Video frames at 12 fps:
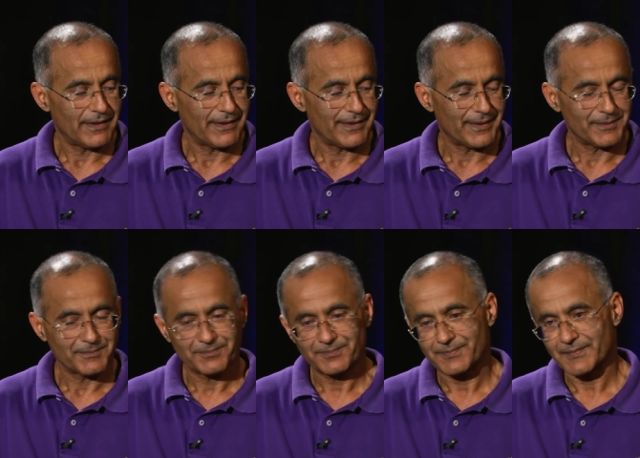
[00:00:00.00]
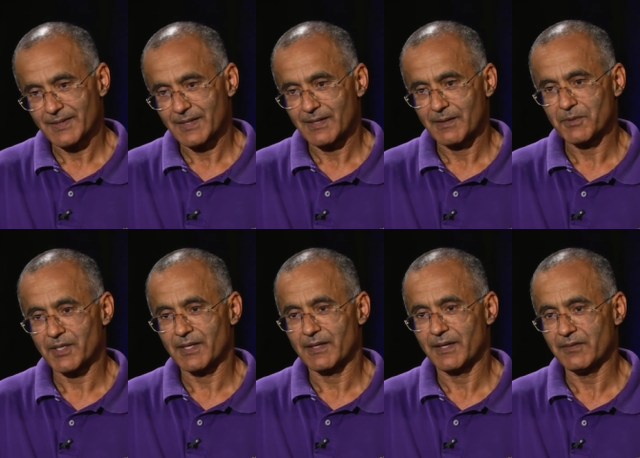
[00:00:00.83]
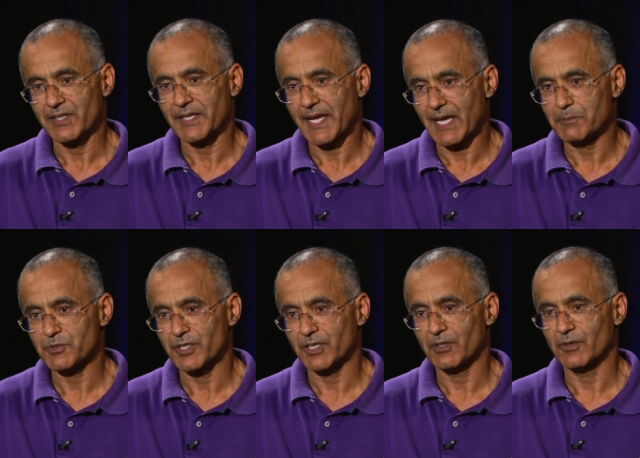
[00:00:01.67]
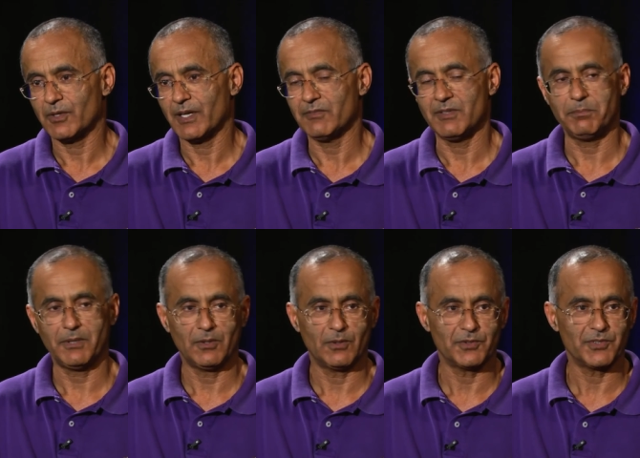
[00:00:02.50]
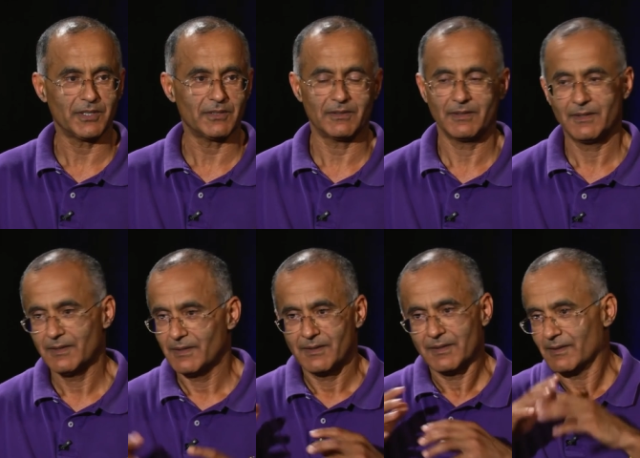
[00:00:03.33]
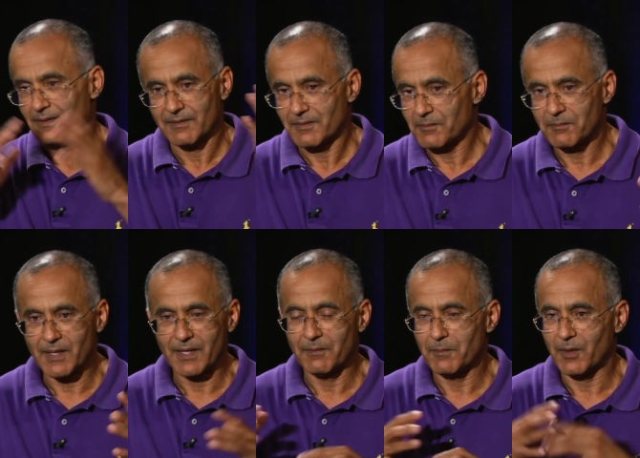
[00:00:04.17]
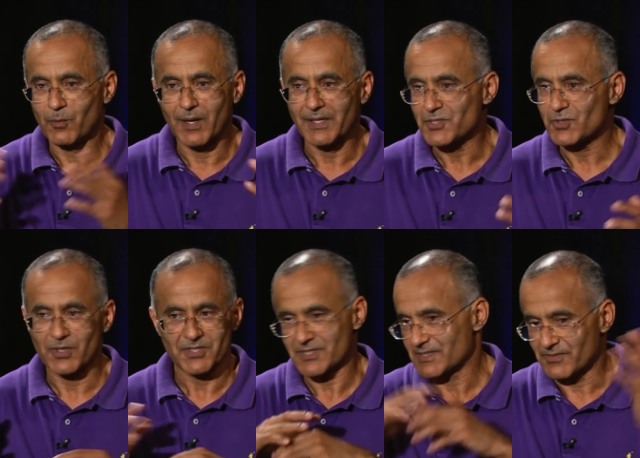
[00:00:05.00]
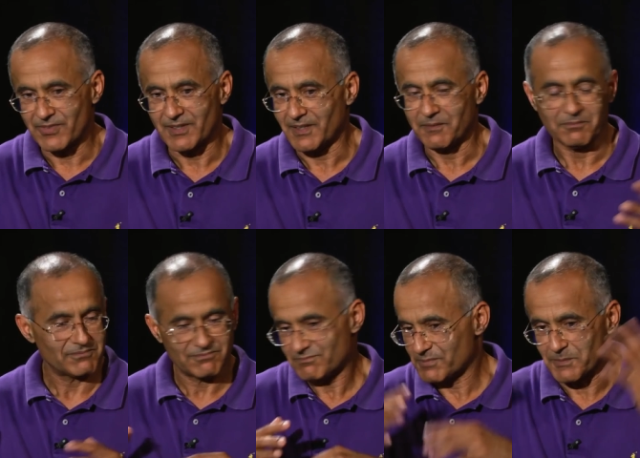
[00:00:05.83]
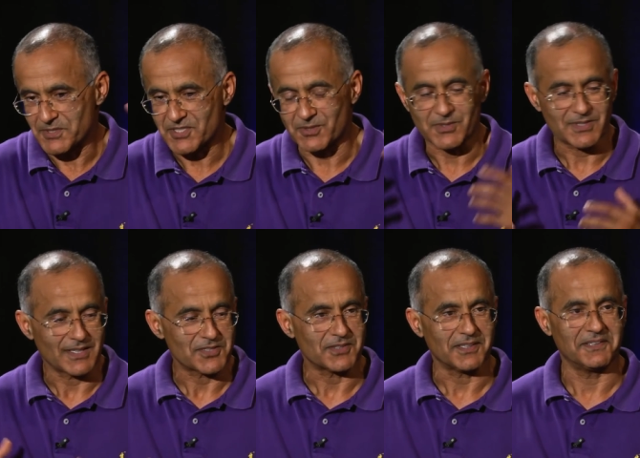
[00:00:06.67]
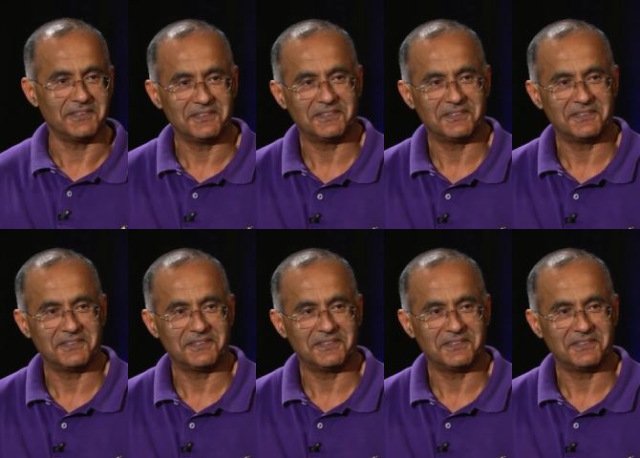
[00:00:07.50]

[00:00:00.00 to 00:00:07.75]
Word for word: uh, I'm not a heavy cab drinker or a heavy Pinot drinker. My, my wine choices are fairly promiscuous actually.